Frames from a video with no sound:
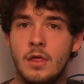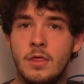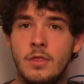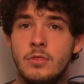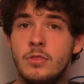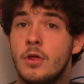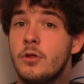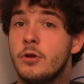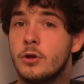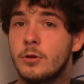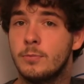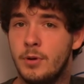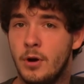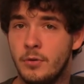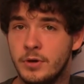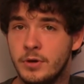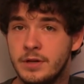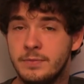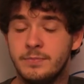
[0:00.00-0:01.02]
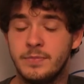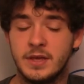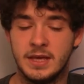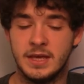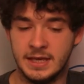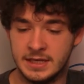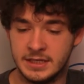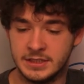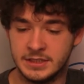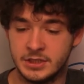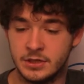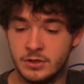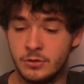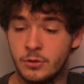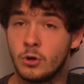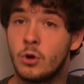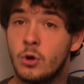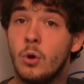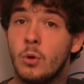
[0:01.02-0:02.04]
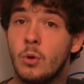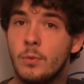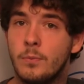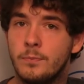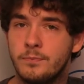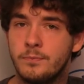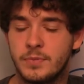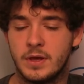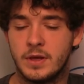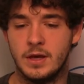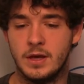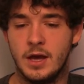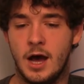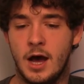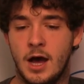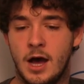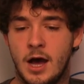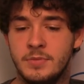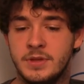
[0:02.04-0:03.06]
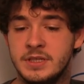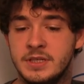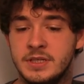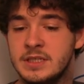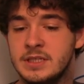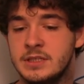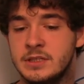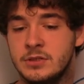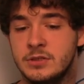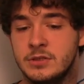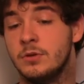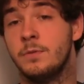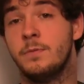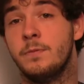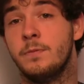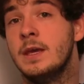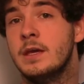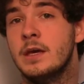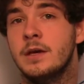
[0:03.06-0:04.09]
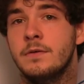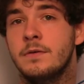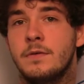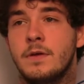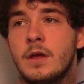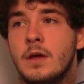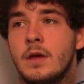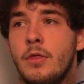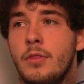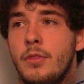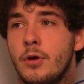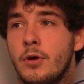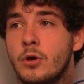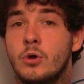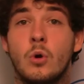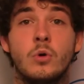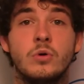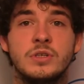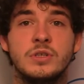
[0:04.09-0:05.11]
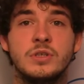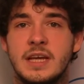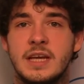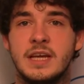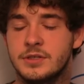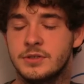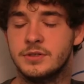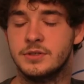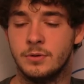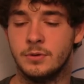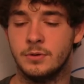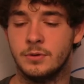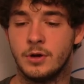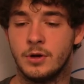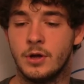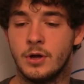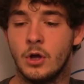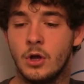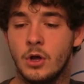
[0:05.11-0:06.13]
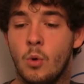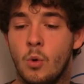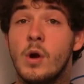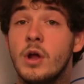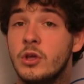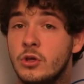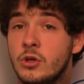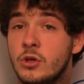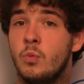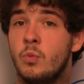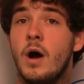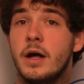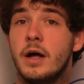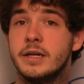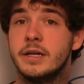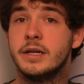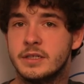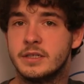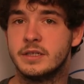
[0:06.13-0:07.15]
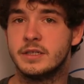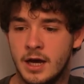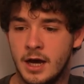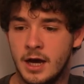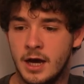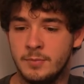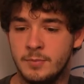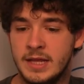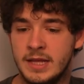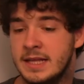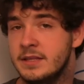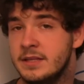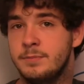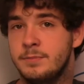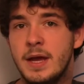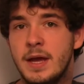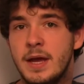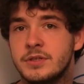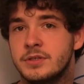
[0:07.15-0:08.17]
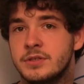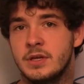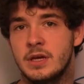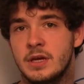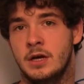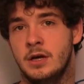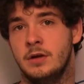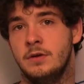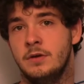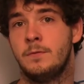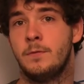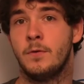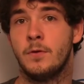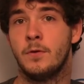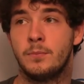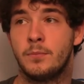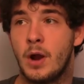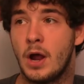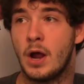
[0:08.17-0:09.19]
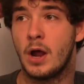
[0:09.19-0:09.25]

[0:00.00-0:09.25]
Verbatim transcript: Another component is the goal. Um, this is, you can think of the goal state or what you want, um, and that depends. Uh, for,